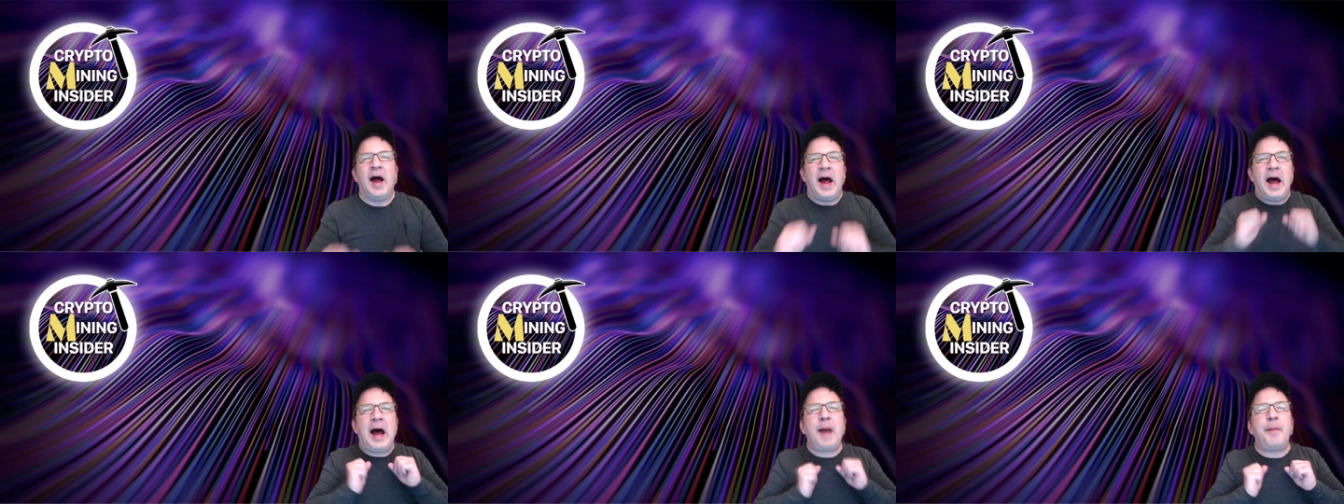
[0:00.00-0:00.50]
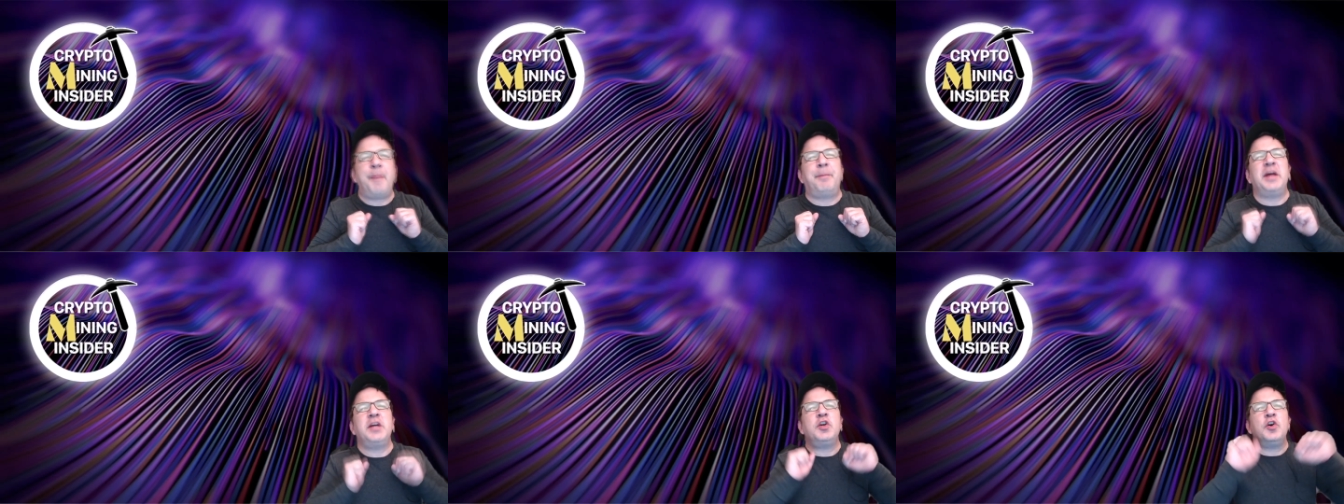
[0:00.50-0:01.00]

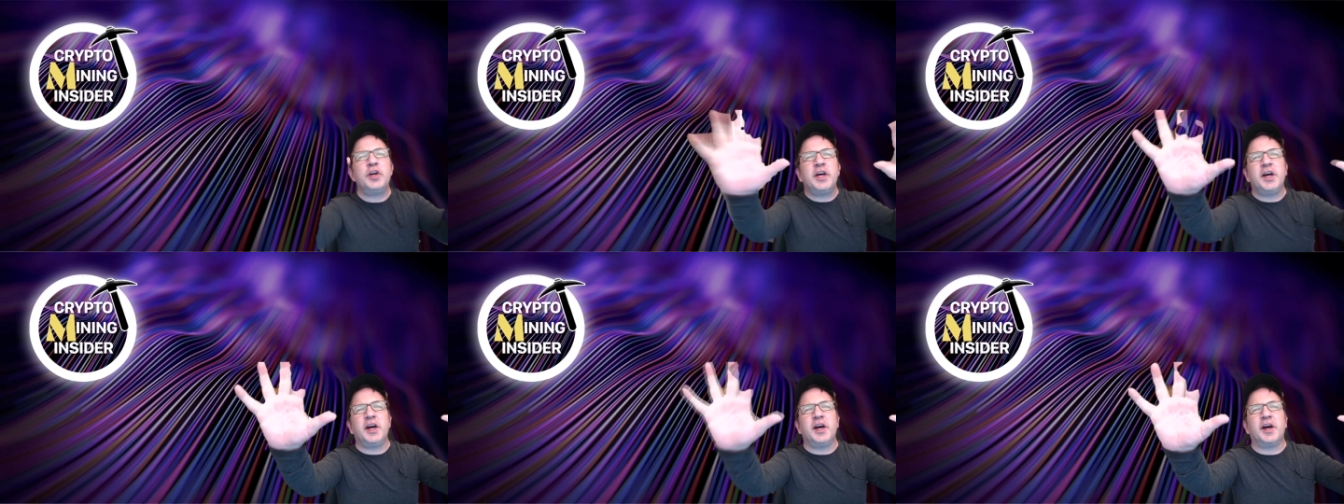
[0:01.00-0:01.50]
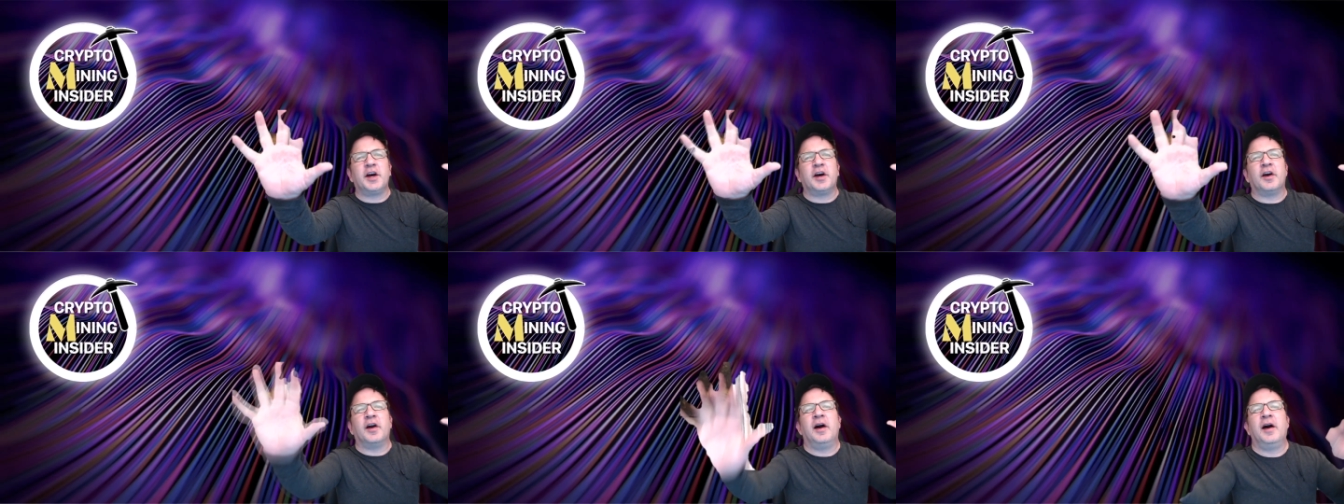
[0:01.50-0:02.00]
Happy New
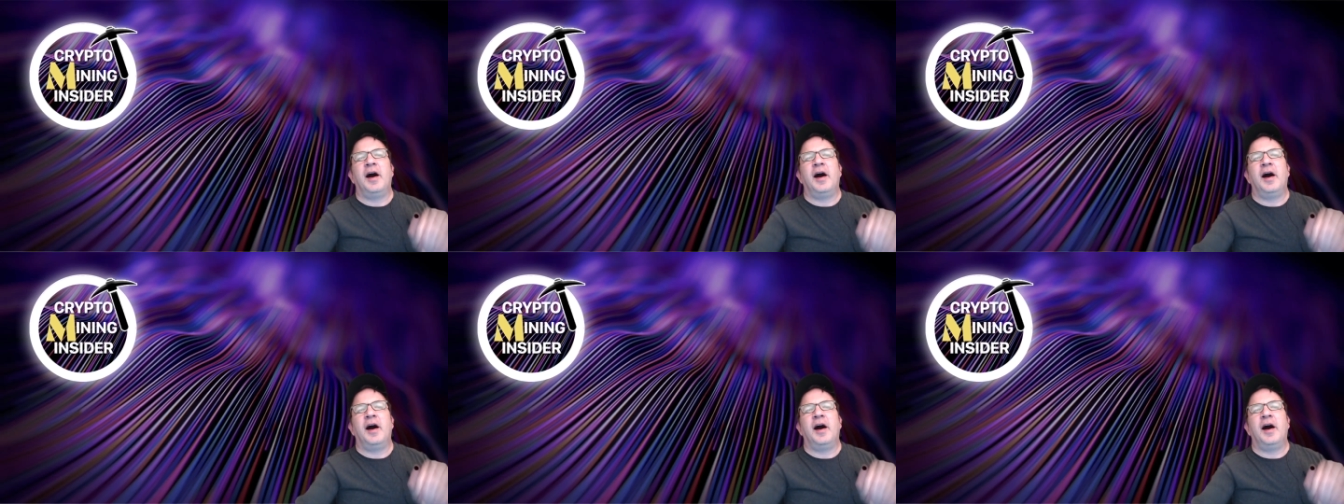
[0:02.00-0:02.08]
Year!